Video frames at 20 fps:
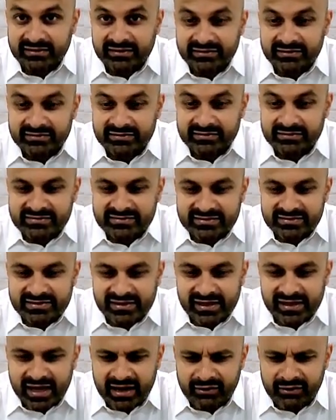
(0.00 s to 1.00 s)
is to
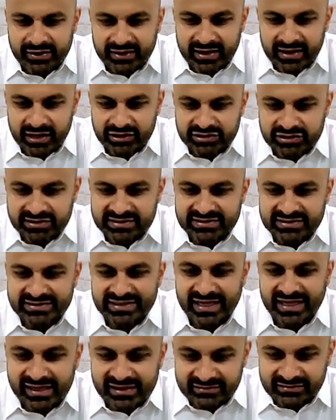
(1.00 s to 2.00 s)
see how it actually
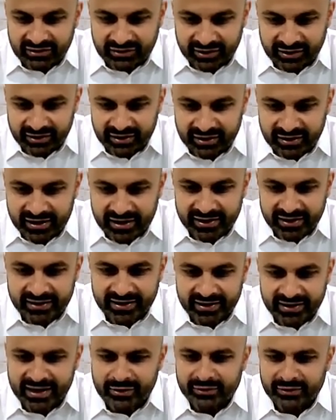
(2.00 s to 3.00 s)
stays on eye
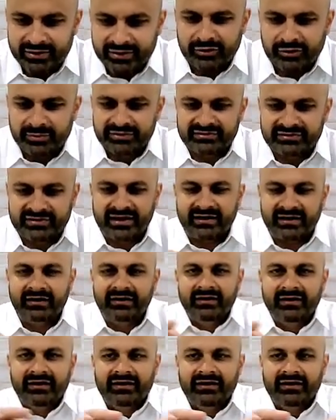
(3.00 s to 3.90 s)
and how it's almost like